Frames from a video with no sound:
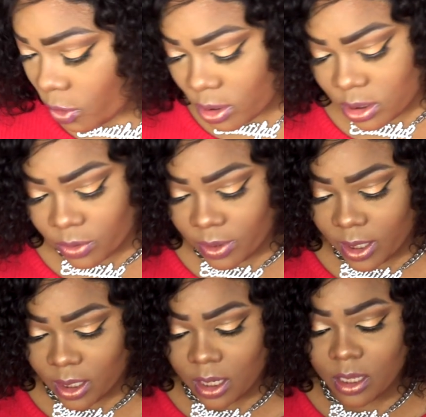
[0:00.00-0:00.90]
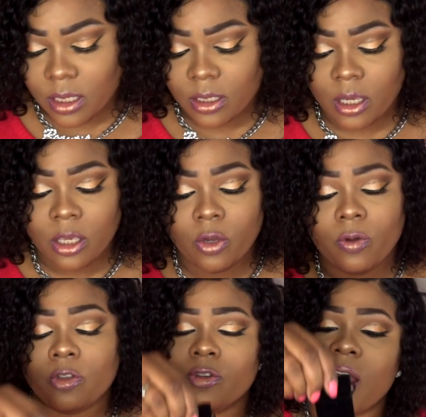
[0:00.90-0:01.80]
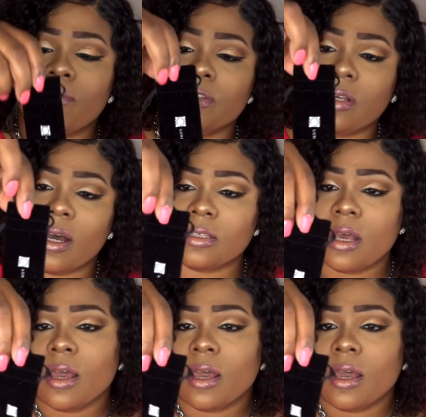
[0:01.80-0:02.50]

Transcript: You also get this cute travel size